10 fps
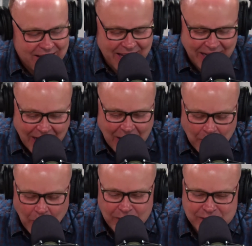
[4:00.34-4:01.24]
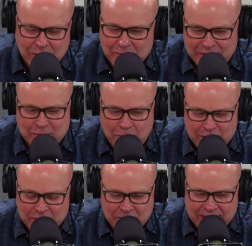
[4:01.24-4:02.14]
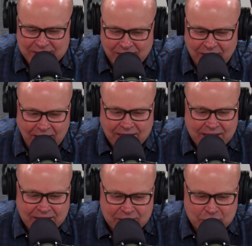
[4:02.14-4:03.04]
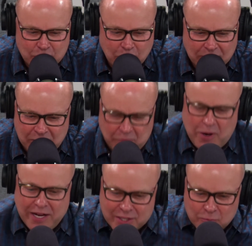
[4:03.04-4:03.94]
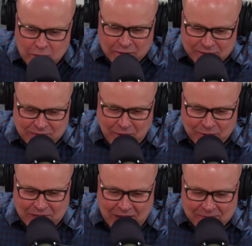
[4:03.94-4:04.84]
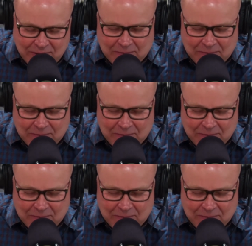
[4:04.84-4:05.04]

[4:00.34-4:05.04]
And I want to start with this question based on, I think that you're one of the greatest winners of all time.